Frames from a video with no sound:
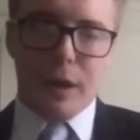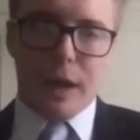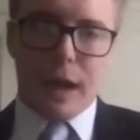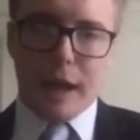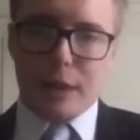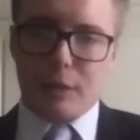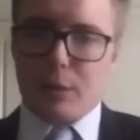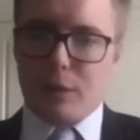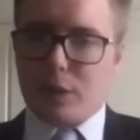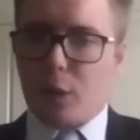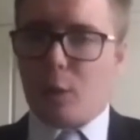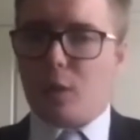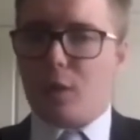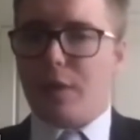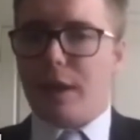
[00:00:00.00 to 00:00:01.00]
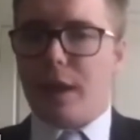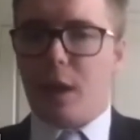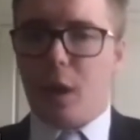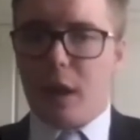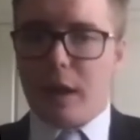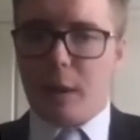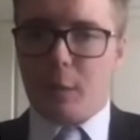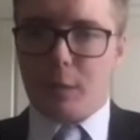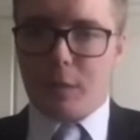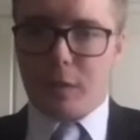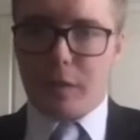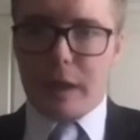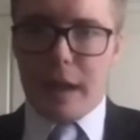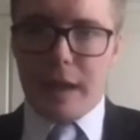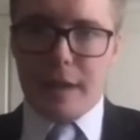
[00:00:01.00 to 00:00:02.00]
as a result of their high number of
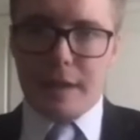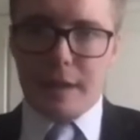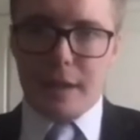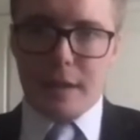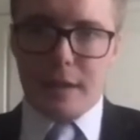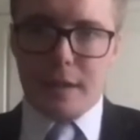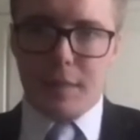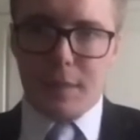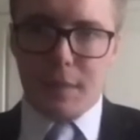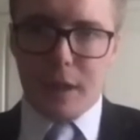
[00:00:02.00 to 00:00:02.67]
cases.